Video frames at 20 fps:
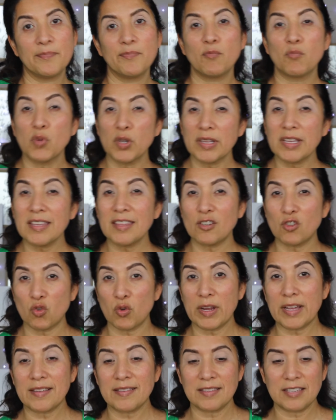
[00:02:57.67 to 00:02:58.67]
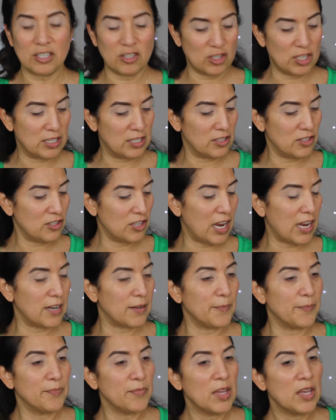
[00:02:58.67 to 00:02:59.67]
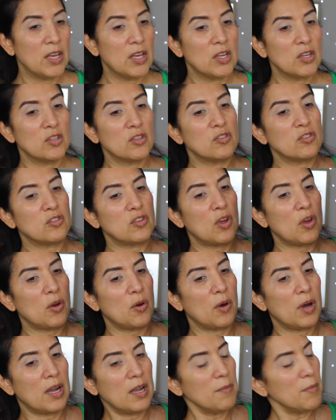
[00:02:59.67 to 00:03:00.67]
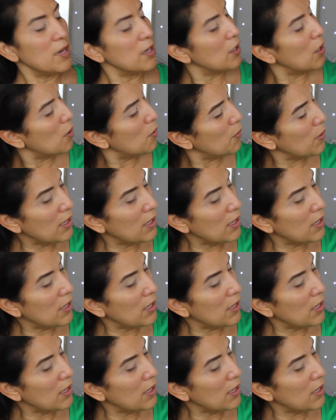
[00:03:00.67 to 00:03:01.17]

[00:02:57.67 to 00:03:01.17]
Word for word: really the transition shade. So I'm gonna go